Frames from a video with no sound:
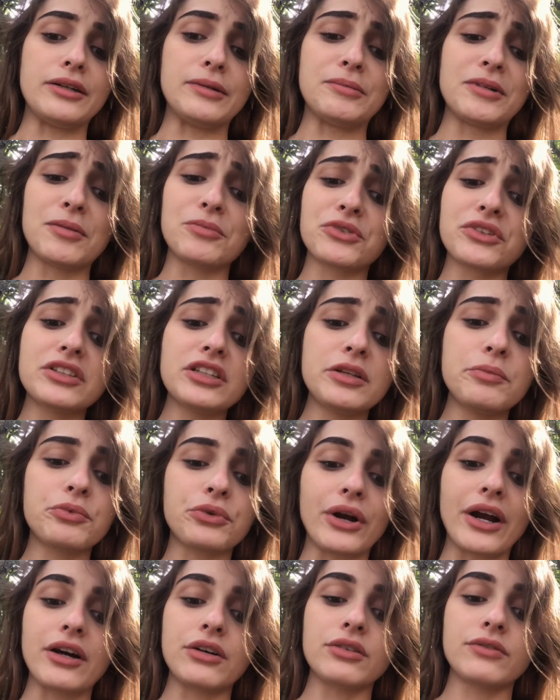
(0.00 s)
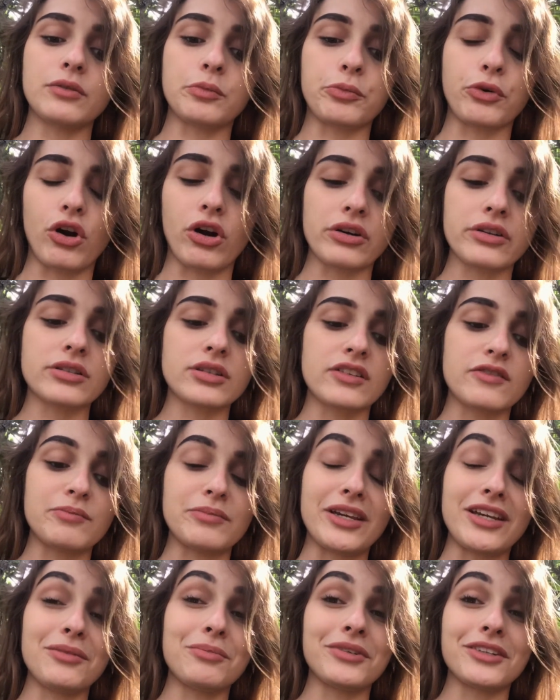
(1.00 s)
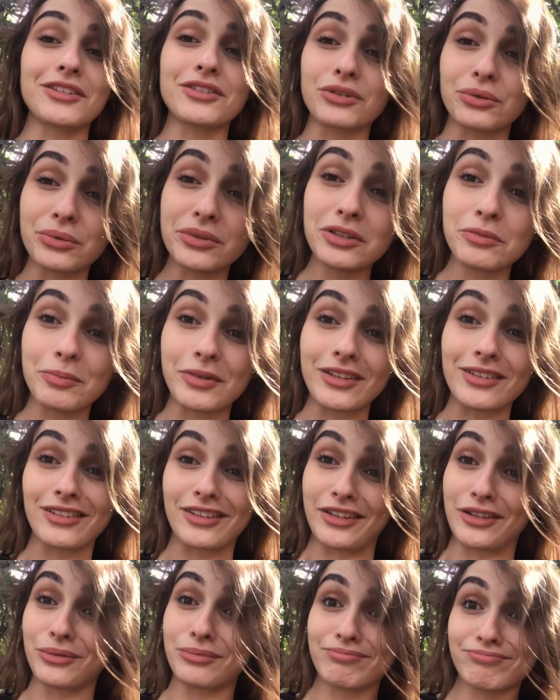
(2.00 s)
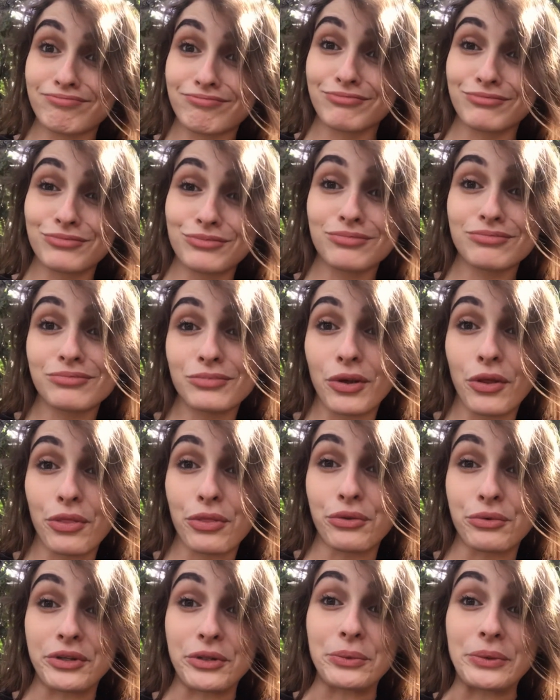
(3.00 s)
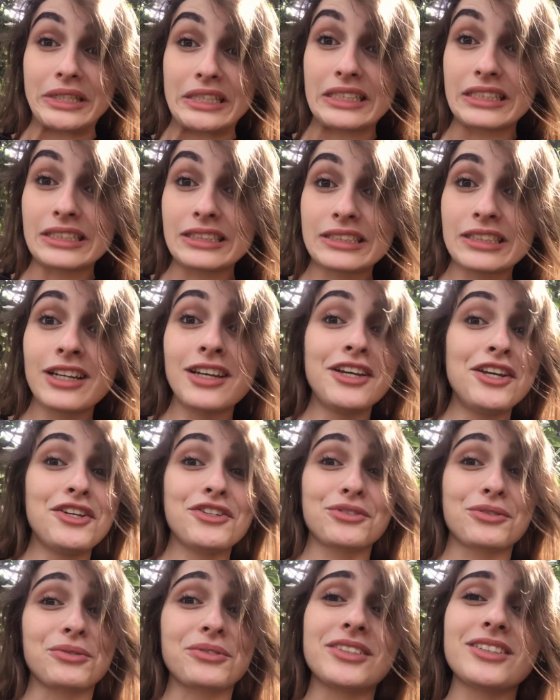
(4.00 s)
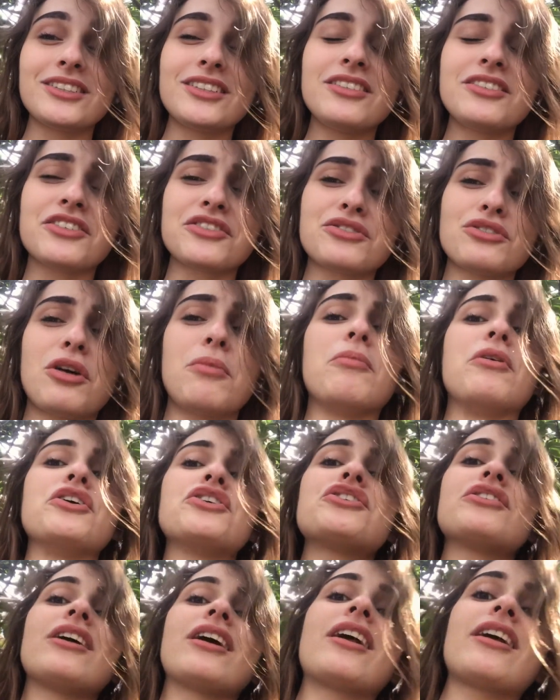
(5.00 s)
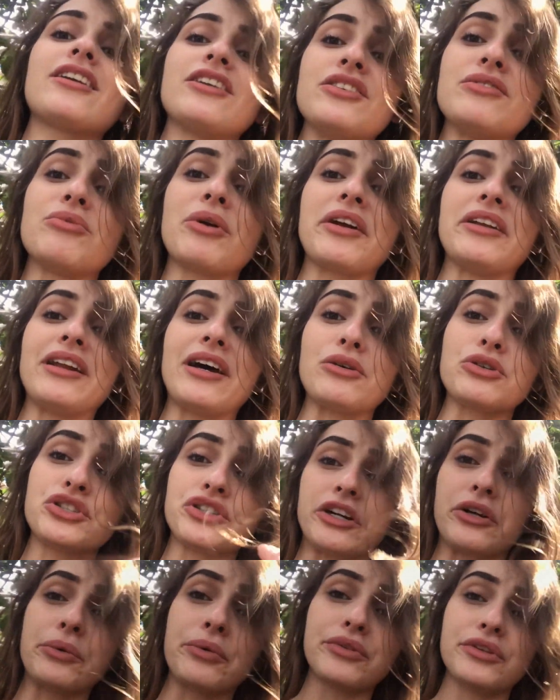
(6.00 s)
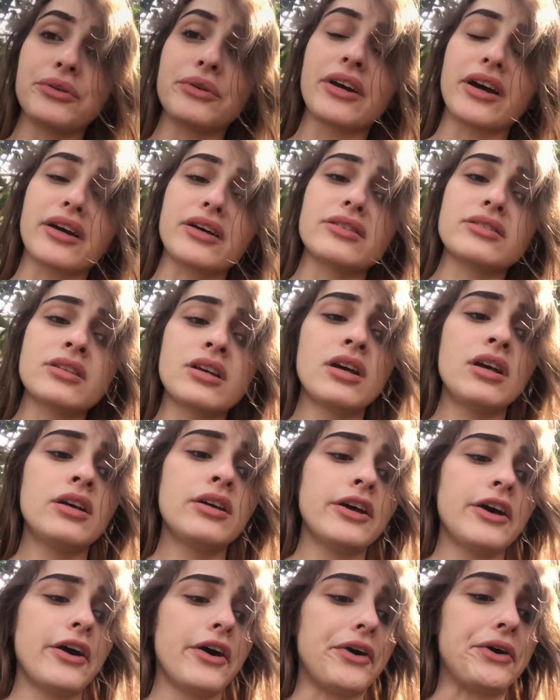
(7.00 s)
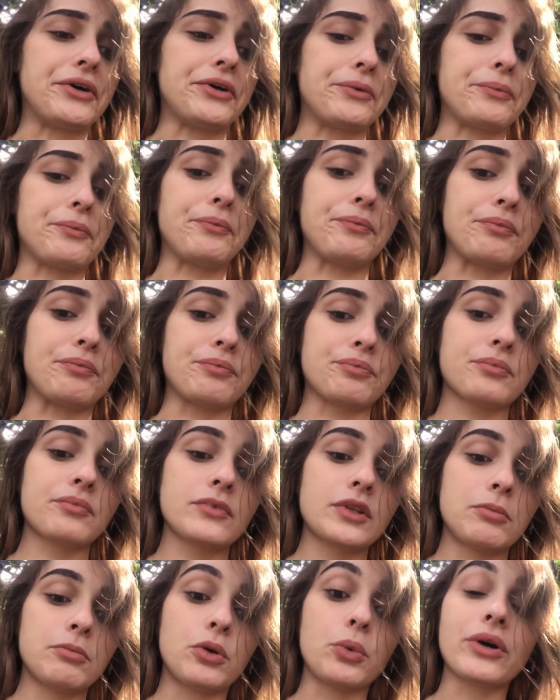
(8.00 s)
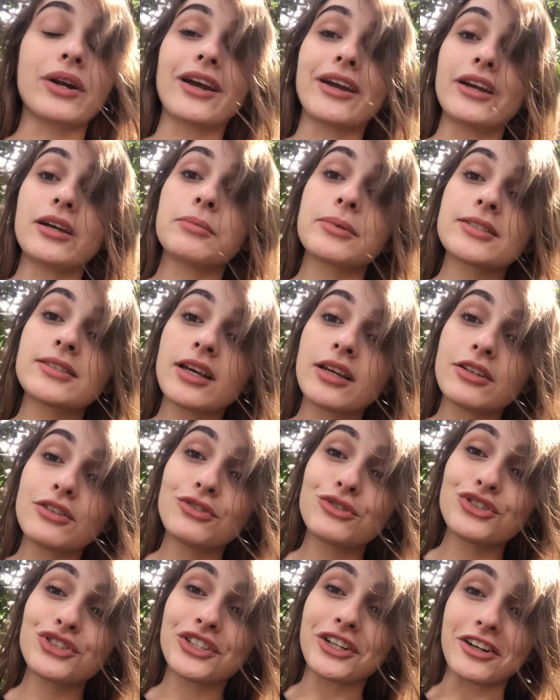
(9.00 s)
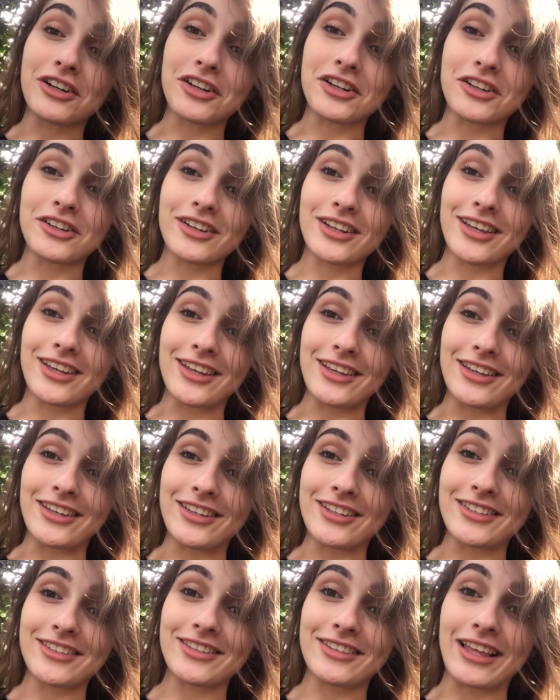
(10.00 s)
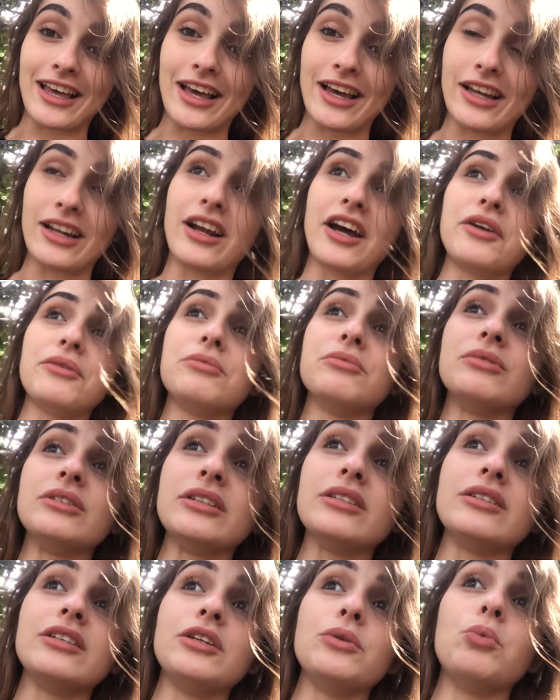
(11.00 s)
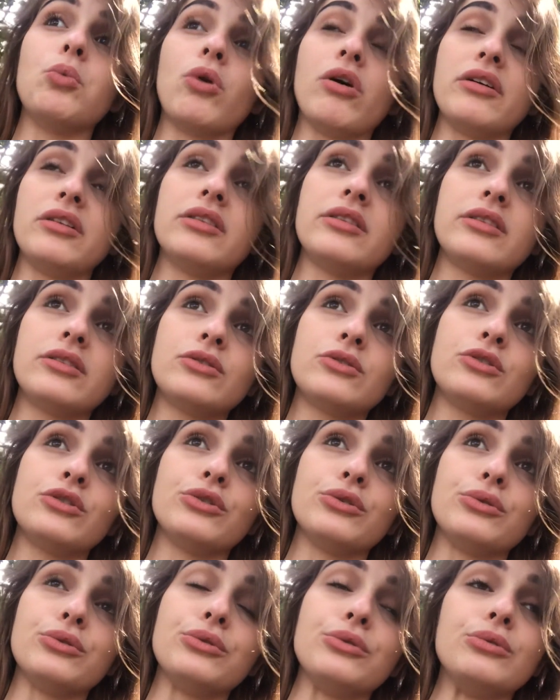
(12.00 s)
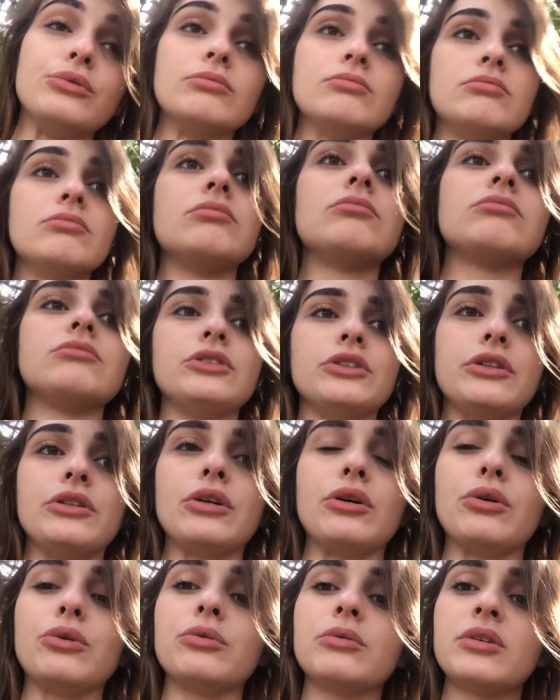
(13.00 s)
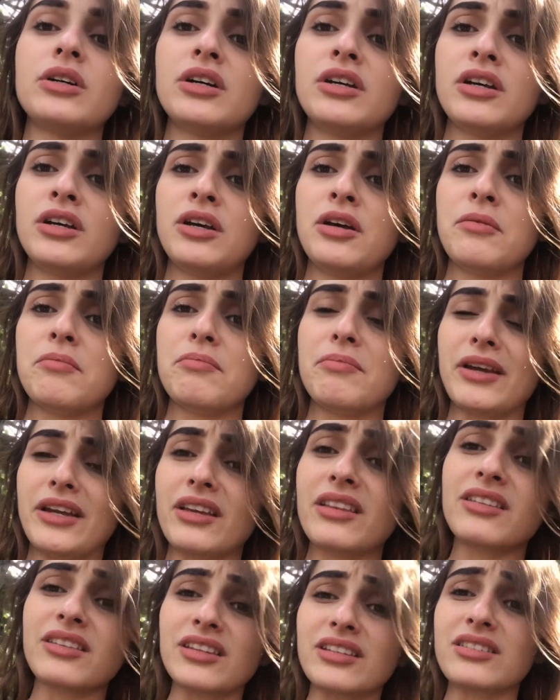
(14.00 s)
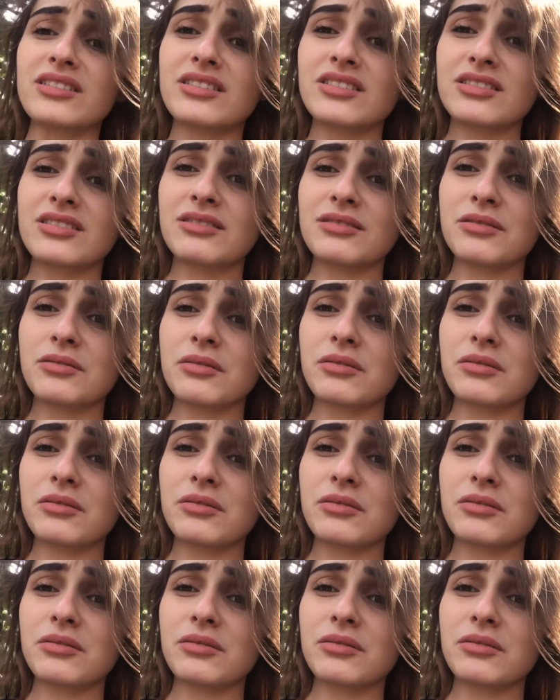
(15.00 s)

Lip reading: I'm really proud of the progress I've made, but it's only been like 3 weeks, so really there's not much that I can right now share with you guys. But what I am excited to share is that I really want to, make this